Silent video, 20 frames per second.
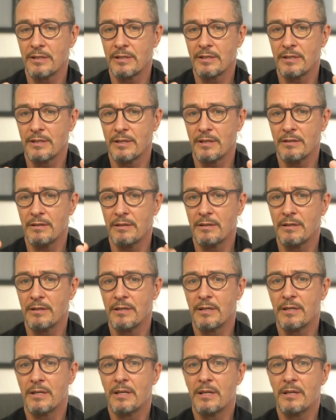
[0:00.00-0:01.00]
Yeah.
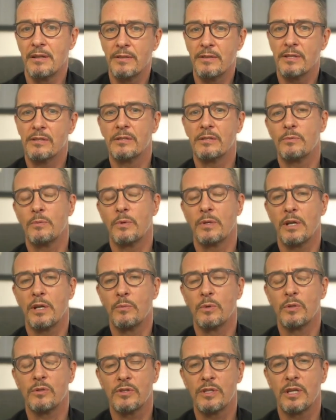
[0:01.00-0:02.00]
This is what I would
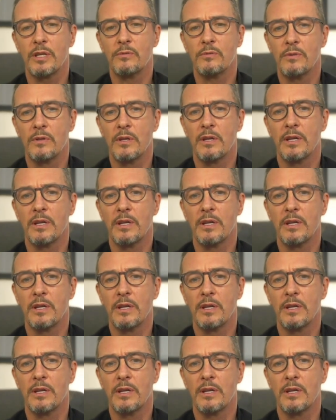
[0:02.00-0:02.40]
say to that.